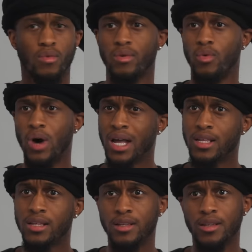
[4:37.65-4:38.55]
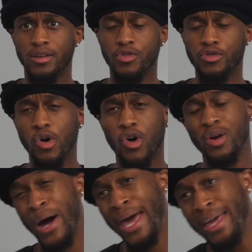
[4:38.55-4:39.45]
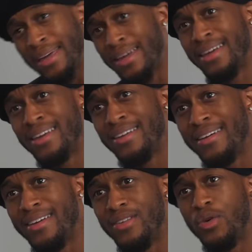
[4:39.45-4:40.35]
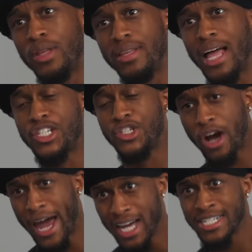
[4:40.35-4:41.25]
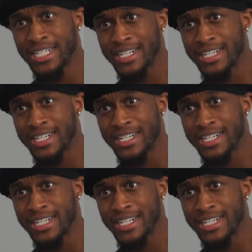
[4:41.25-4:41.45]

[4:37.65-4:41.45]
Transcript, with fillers: What? You threw it away? You like trash?